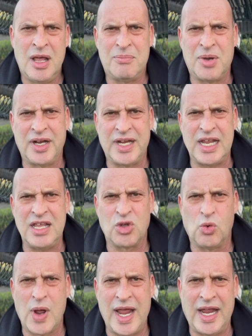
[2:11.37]
But either
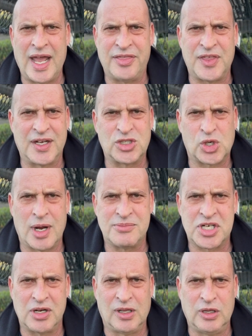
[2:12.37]
way, I think
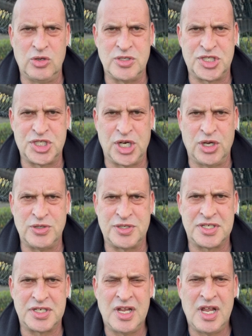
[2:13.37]
Trump's going to lose juice.